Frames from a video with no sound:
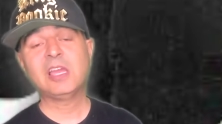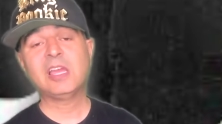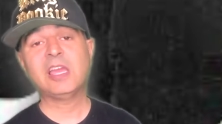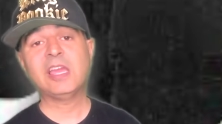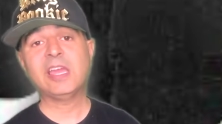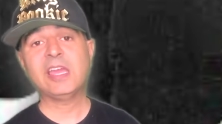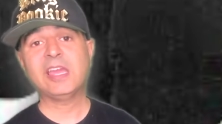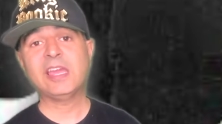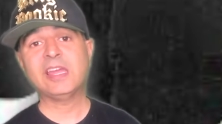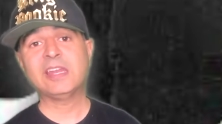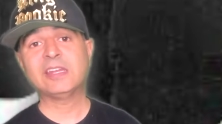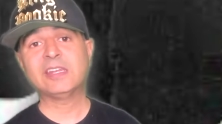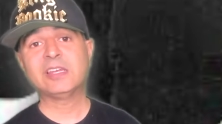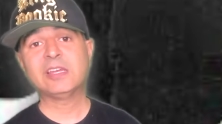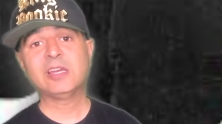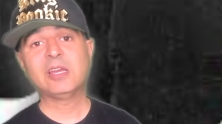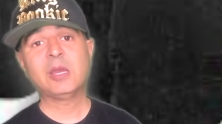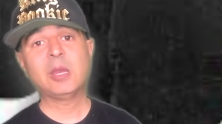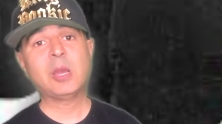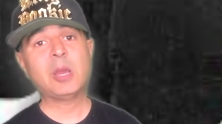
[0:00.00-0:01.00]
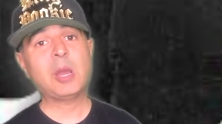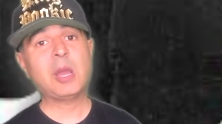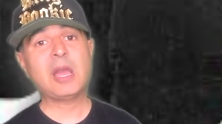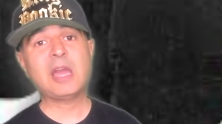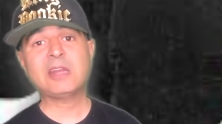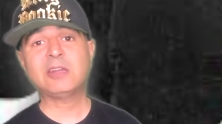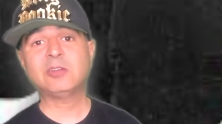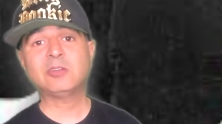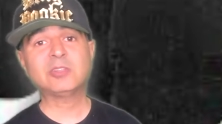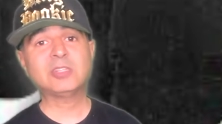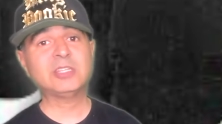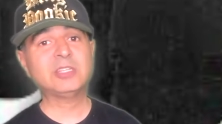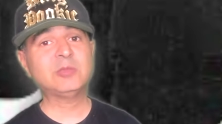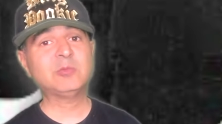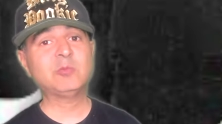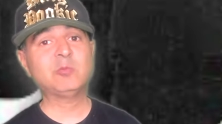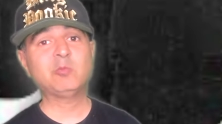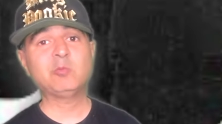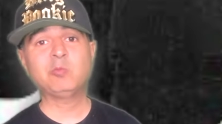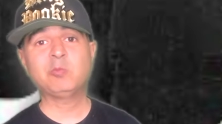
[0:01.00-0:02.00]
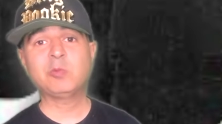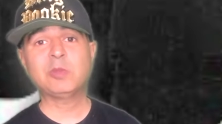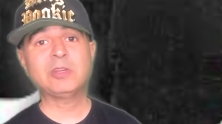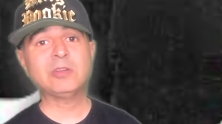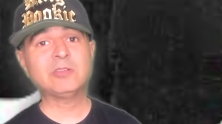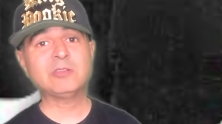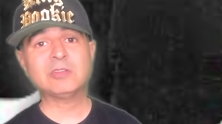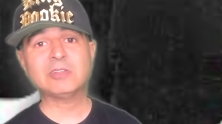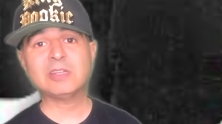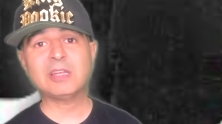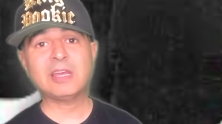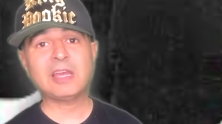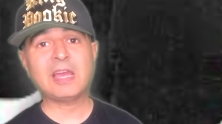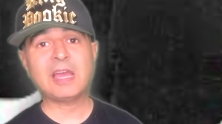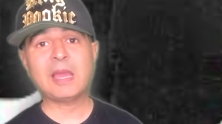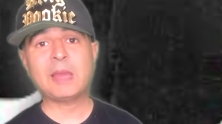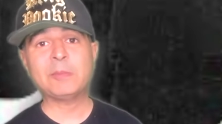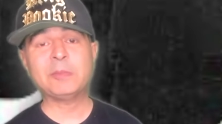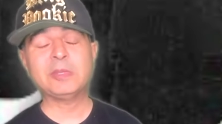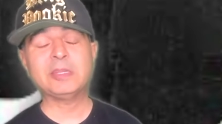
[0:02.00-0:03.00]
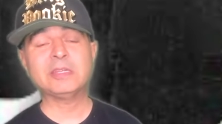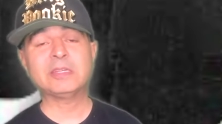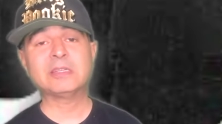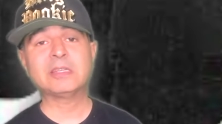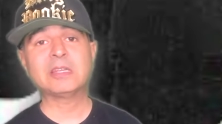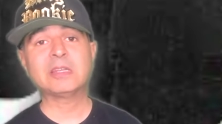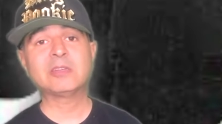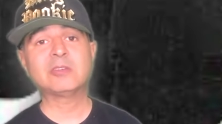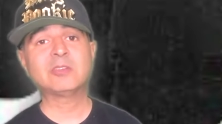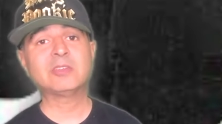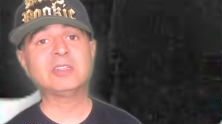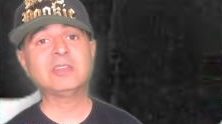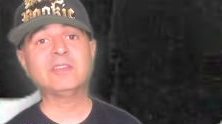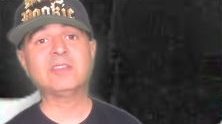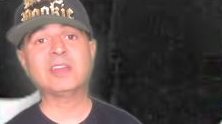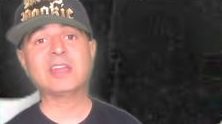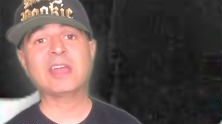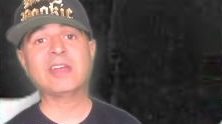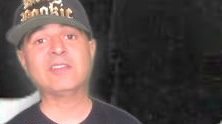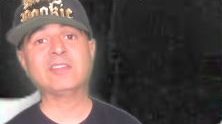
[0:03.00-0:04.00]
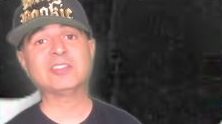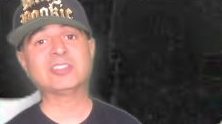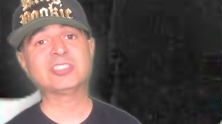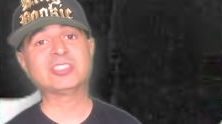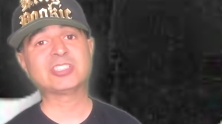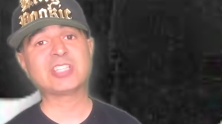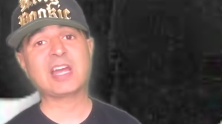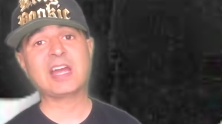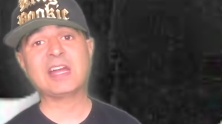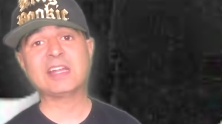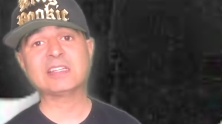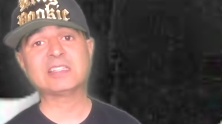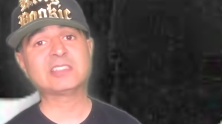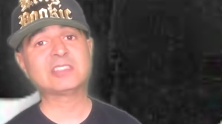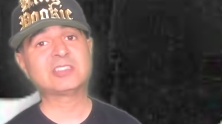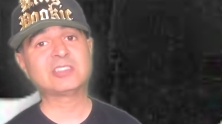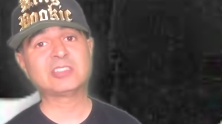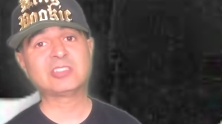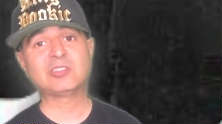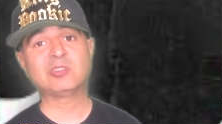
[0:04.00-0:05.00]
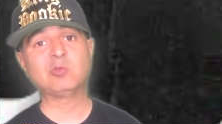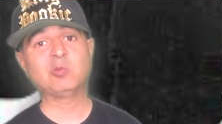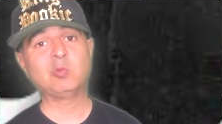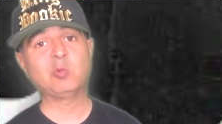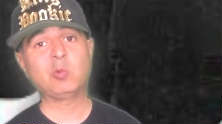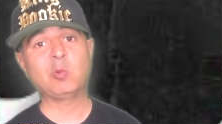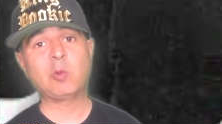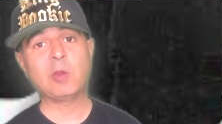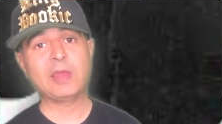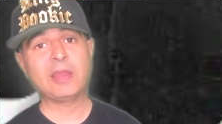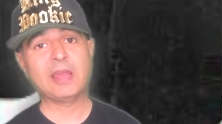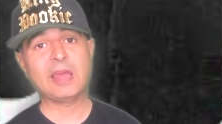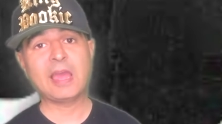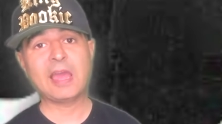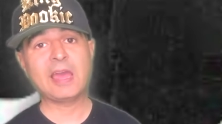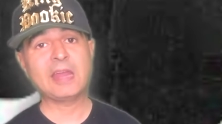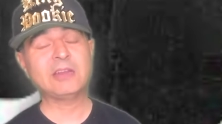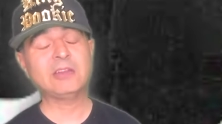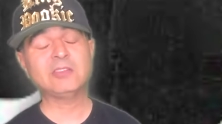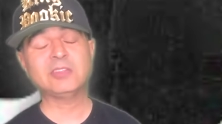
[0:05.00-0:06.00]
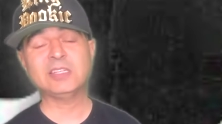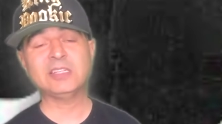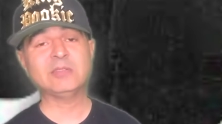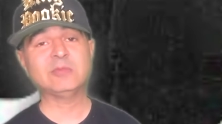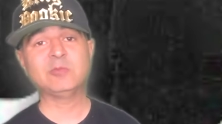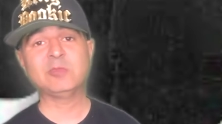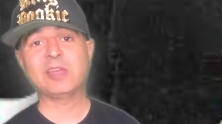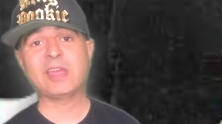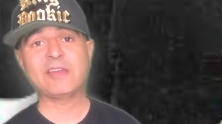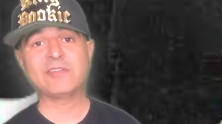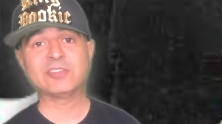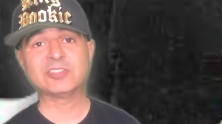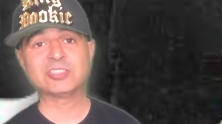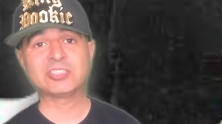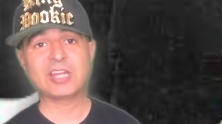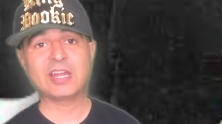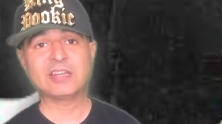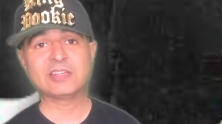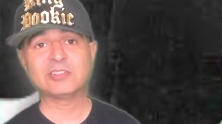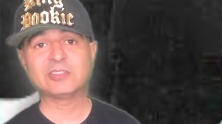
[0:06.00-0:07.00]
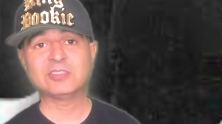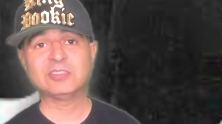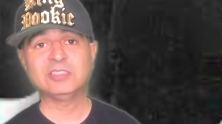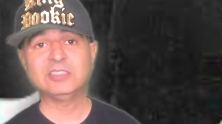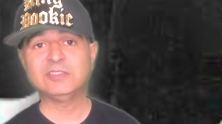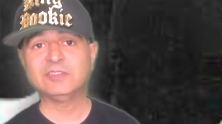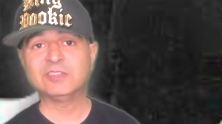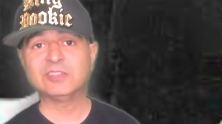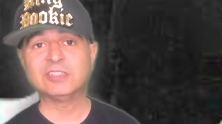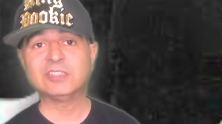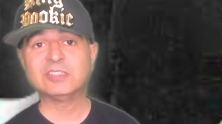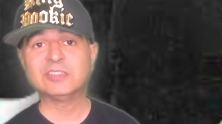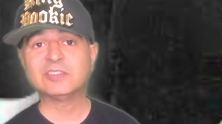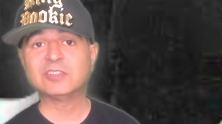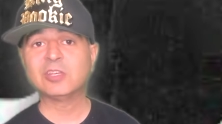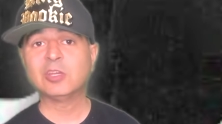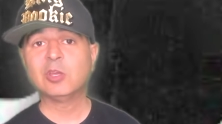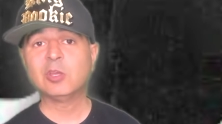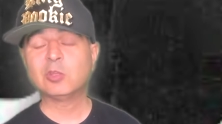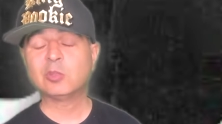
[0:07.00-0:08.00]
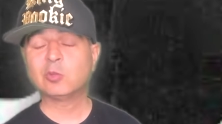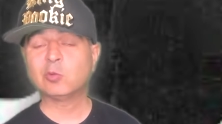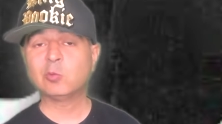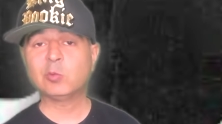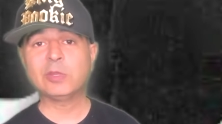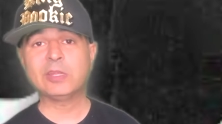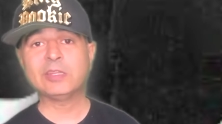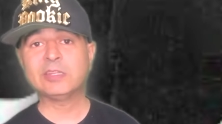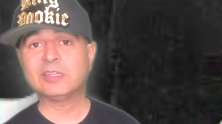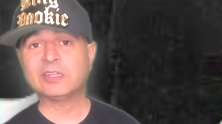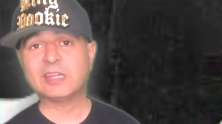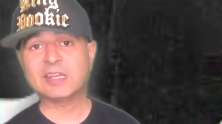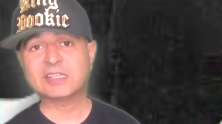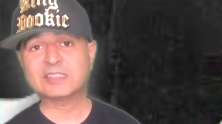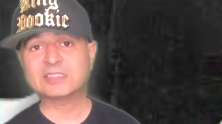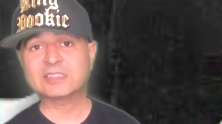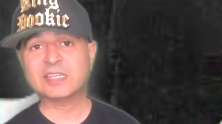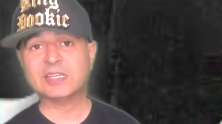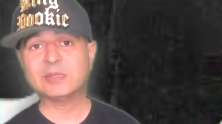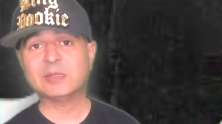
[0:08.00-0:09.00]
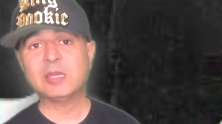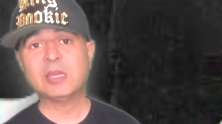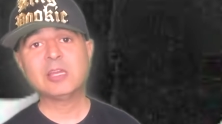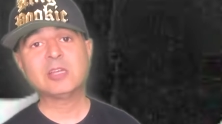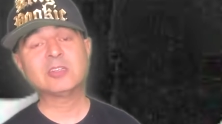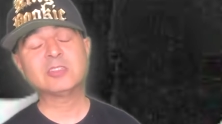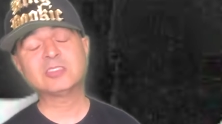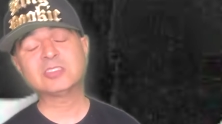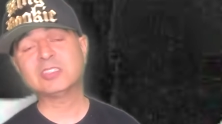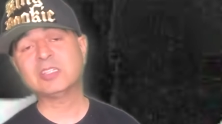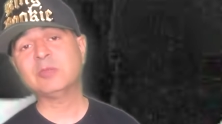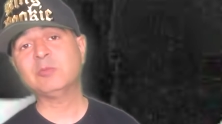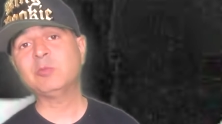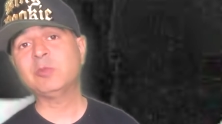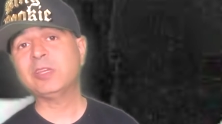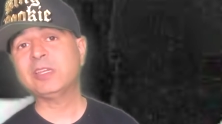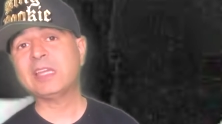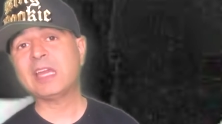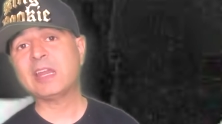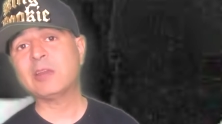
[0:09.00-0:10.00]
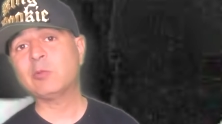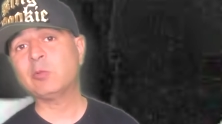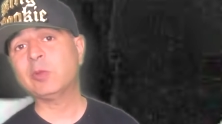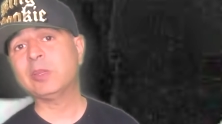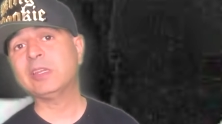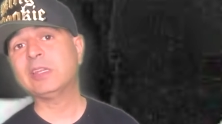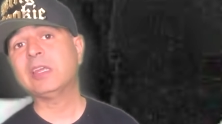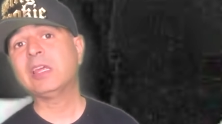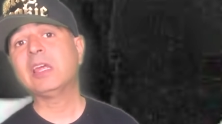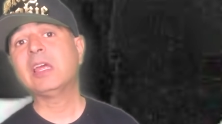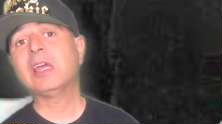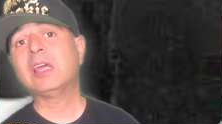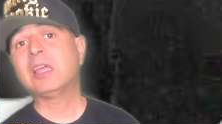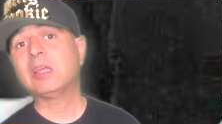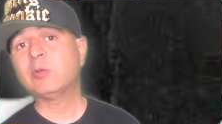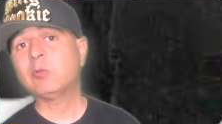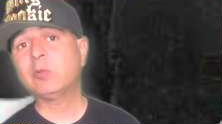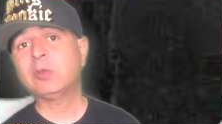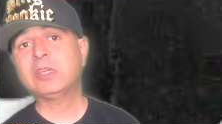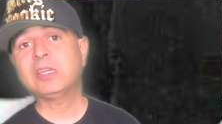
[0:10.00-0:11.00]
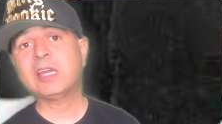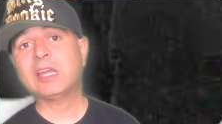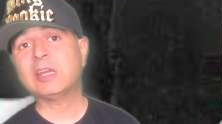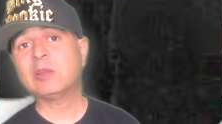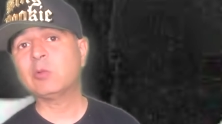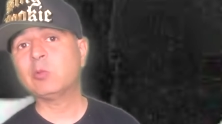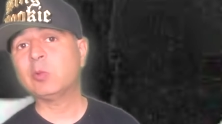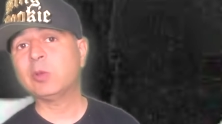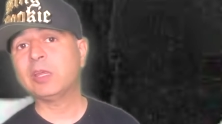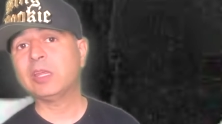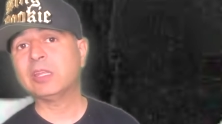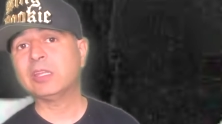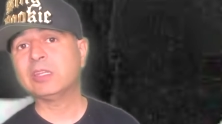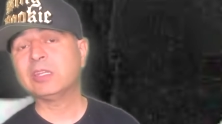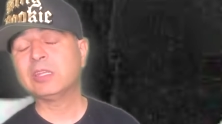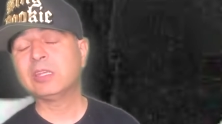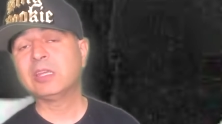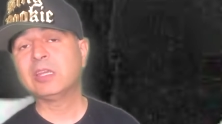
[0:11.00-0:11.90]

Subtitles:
and I don't think we don't, I mean, even have a shot to win. I don't think we have a shot even to win the next game, because then we gotta win in